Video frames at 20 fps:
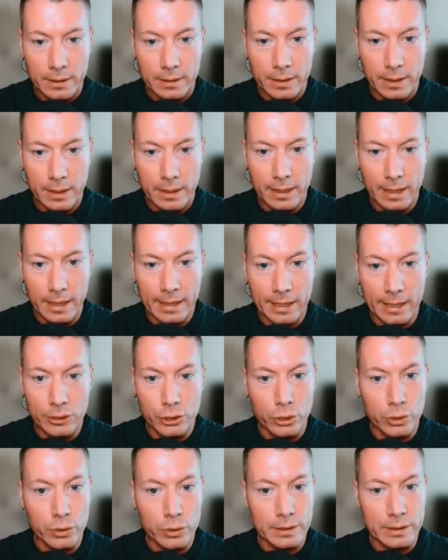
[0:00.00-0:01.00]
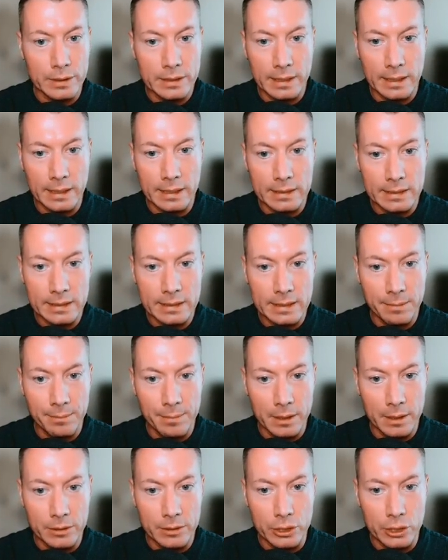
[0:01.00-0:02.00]
Yeah. And as you can see,
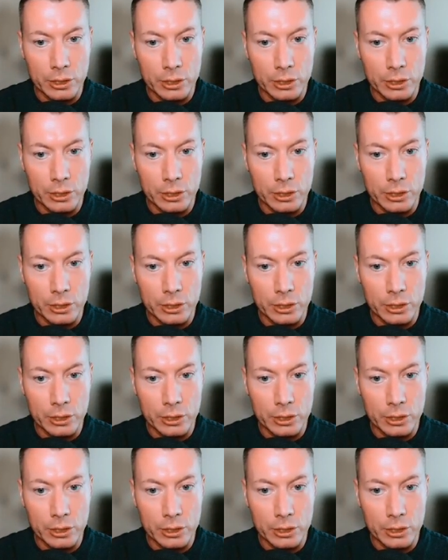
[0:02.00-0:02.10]
similar to